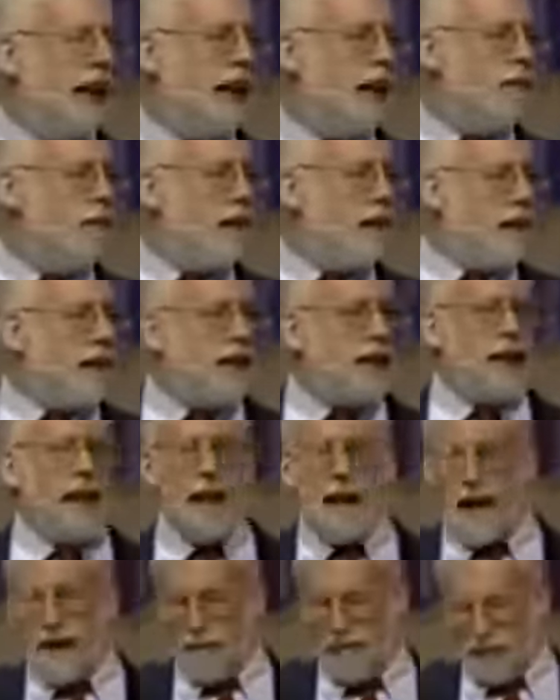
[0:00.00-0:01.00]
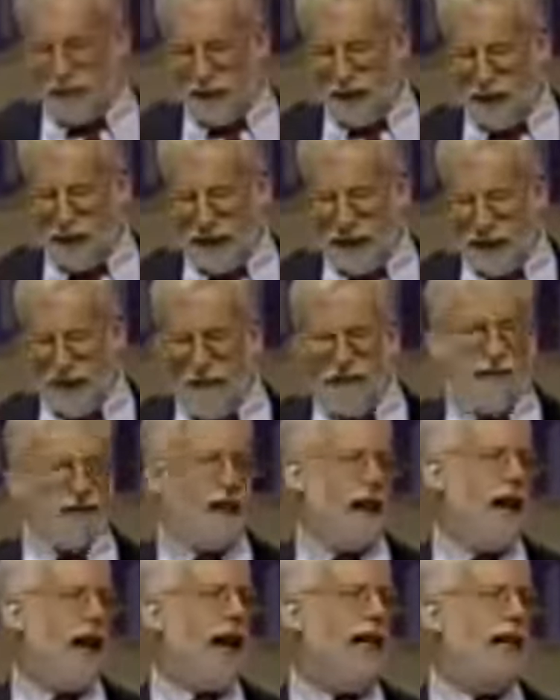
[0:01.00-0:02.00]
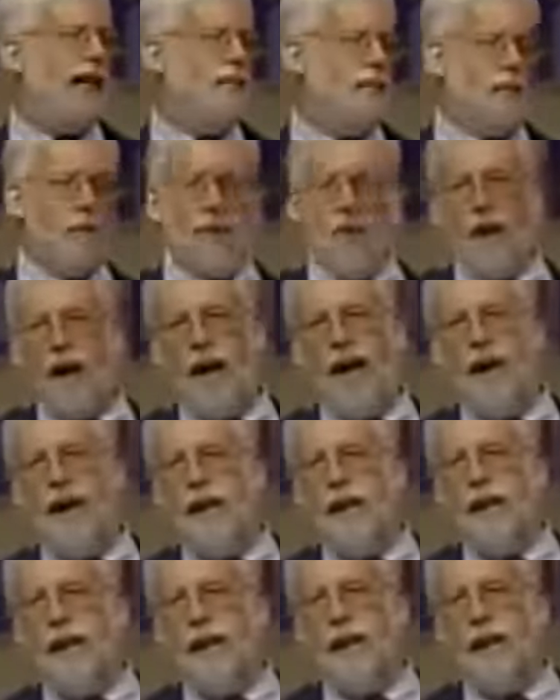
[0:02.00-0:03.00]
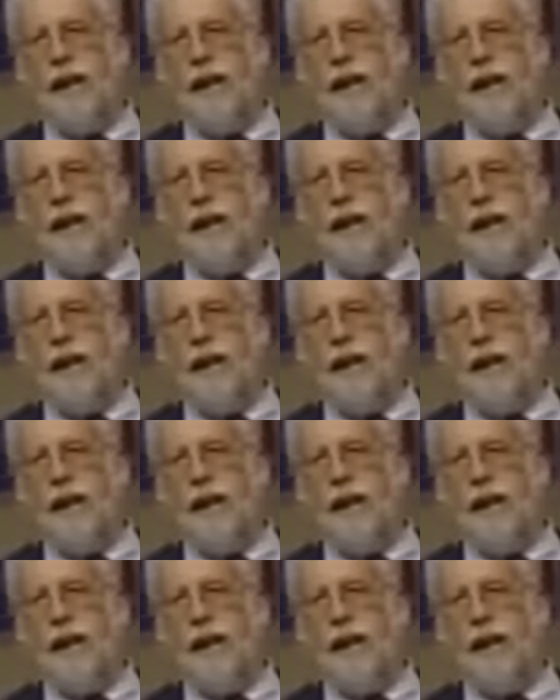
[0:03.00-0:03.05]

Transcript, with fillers: and many times, if he liked the boy,